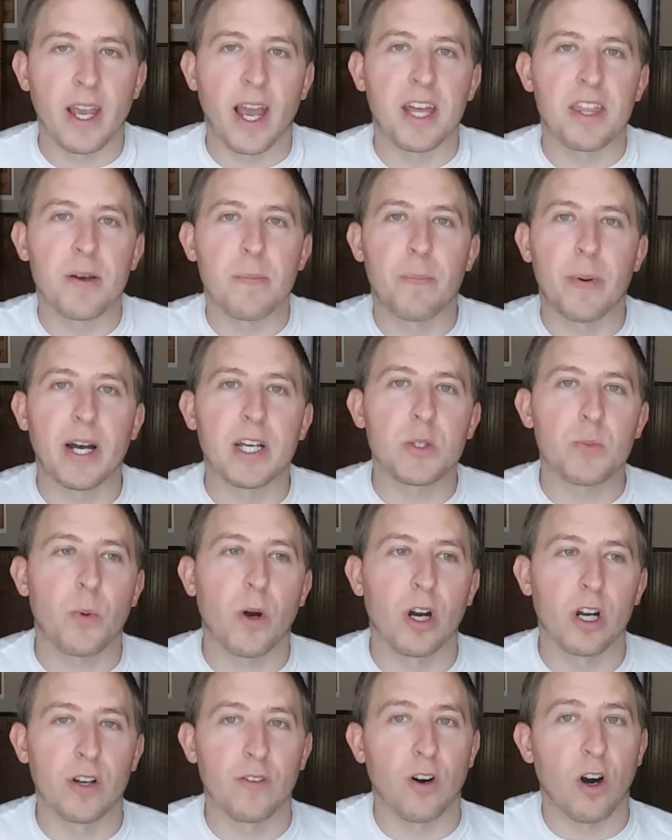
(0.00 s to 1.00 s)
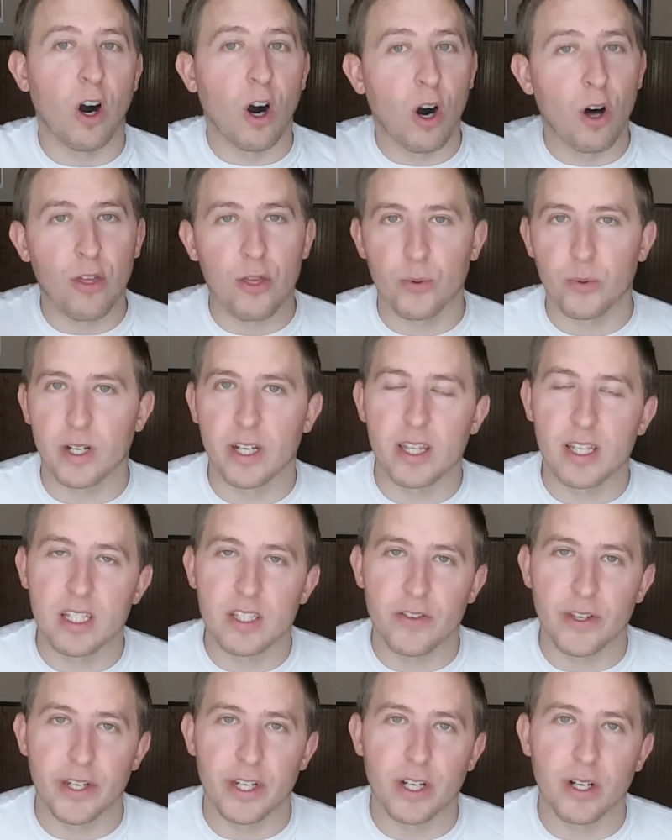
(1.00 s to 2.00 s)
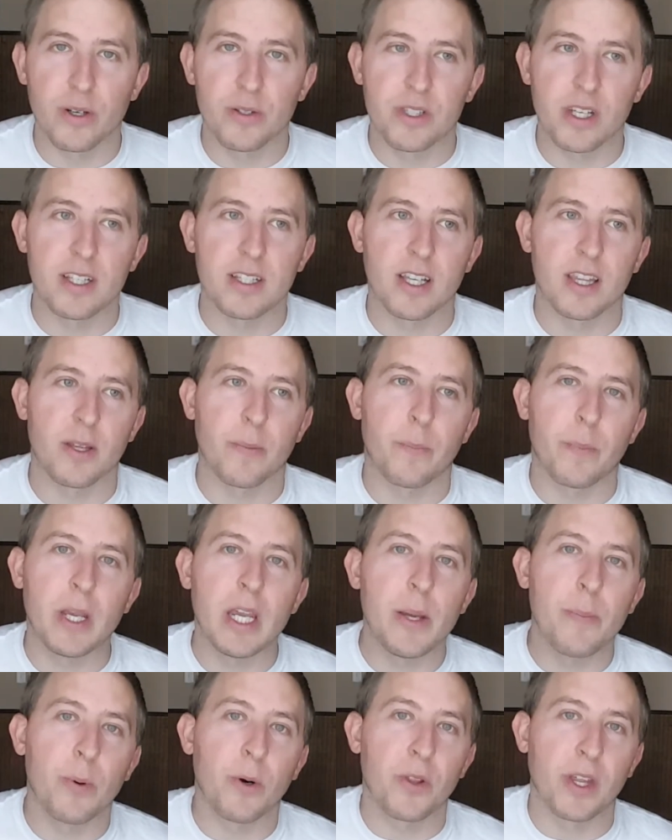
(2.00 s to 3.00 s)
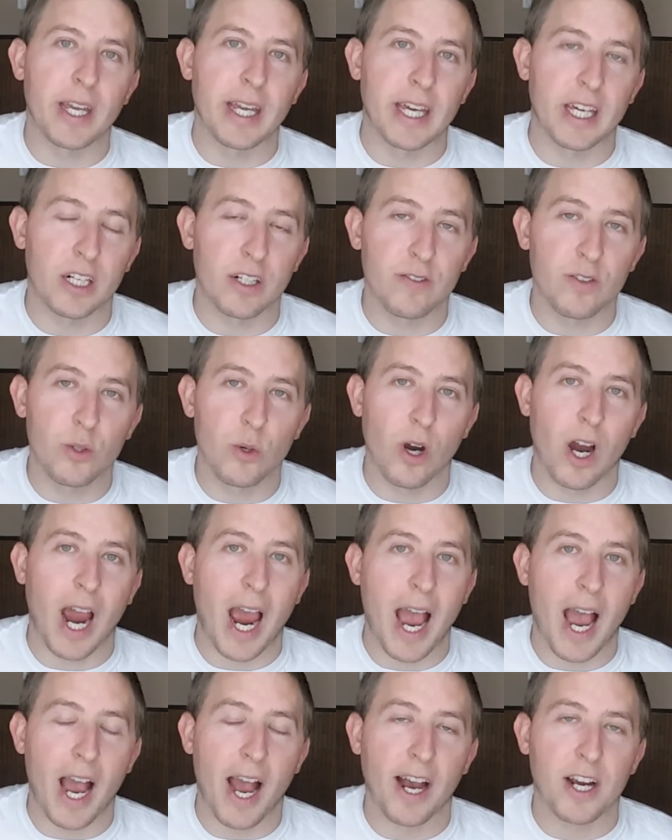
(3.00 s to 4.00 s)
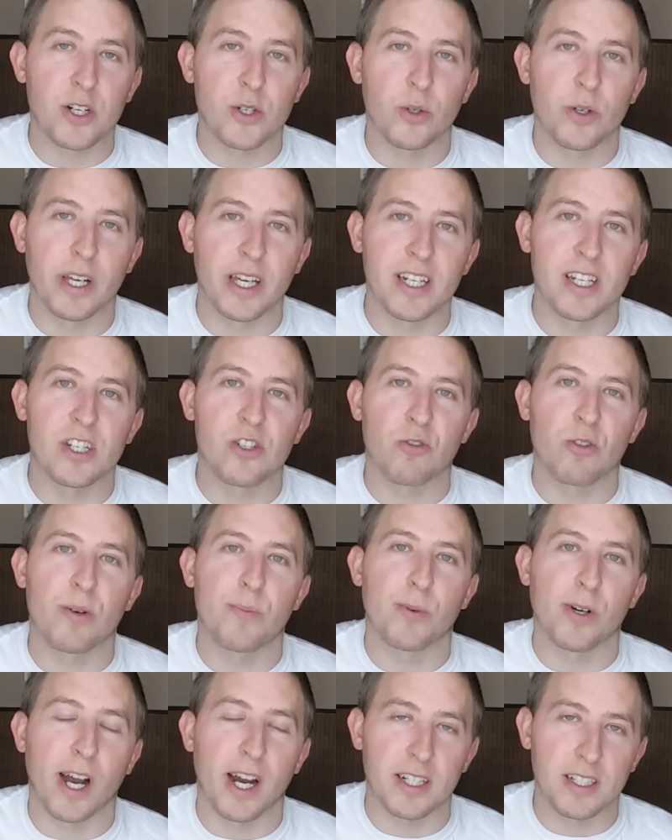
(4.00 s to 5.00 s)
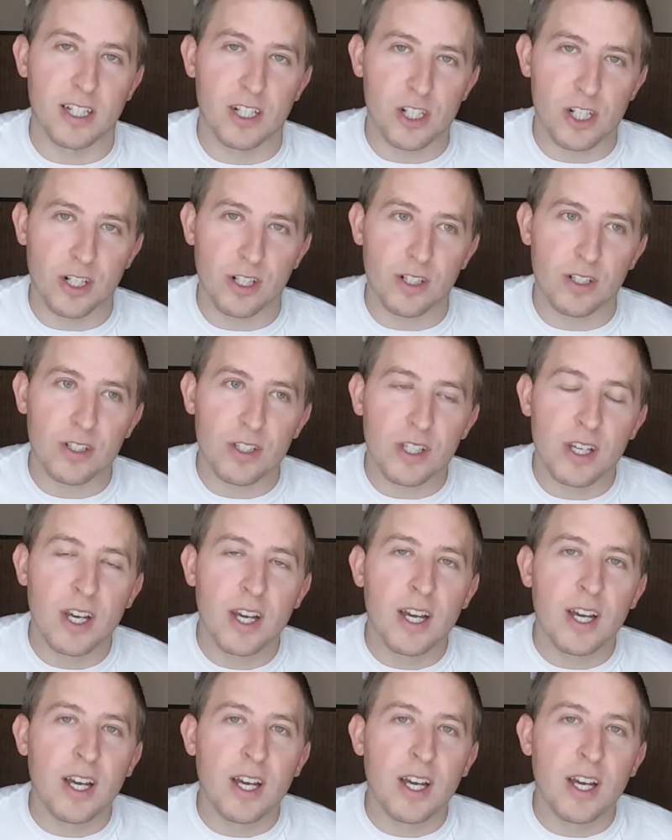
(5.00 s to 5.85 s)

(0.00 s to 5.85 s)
And the best part of all three of these videos is that the people they interview are actual industry practitioners.